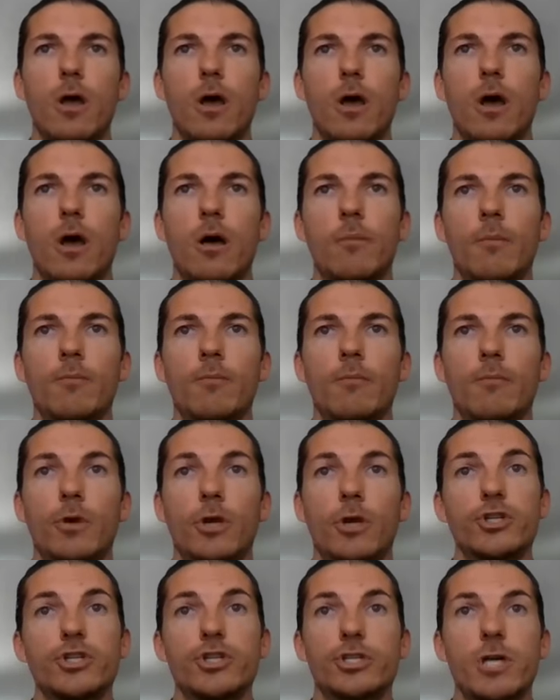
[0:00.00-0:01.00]

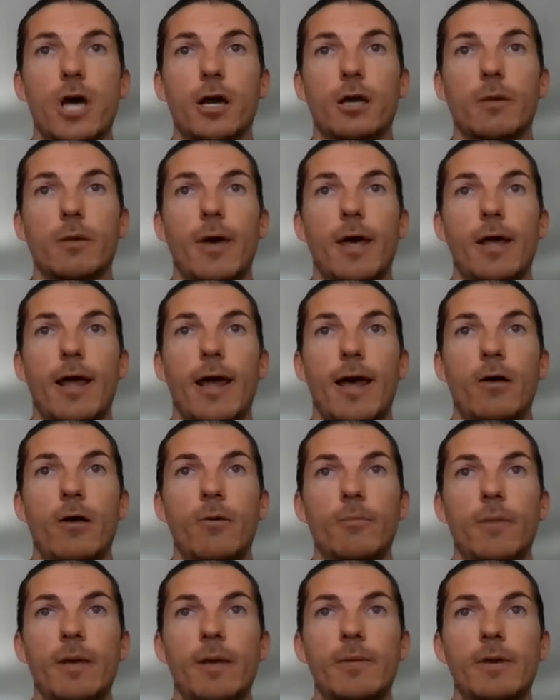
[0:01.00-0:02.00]
Could you talk about how
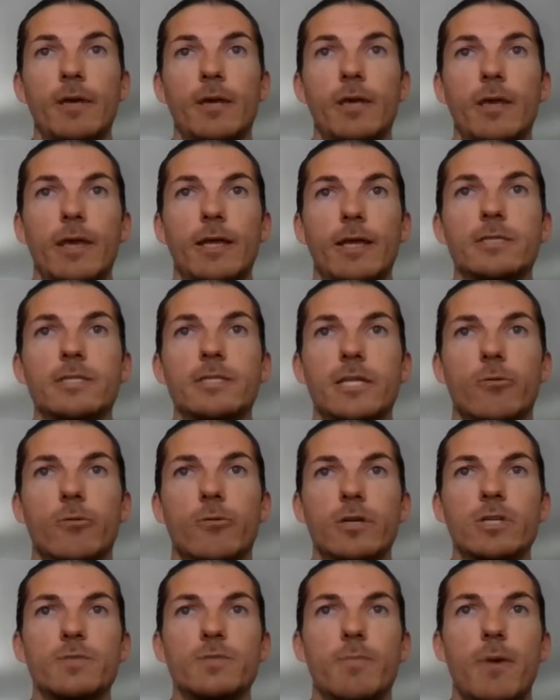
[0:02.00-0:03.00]
maybe incident
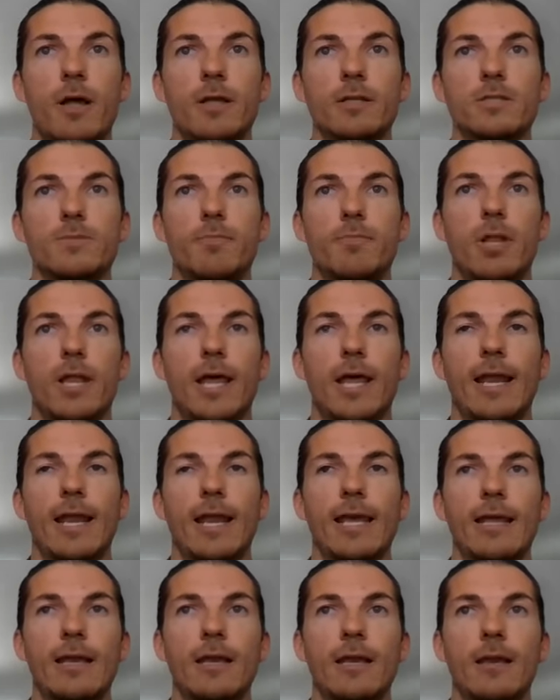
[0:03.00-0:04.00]
response
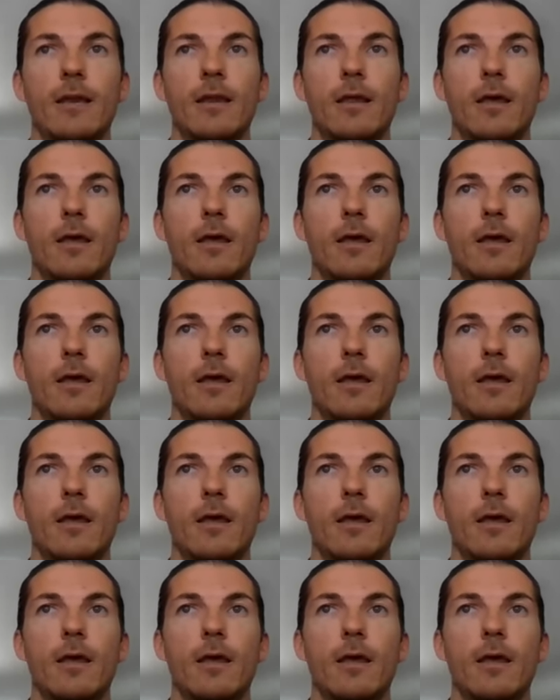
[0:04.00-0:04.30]
planning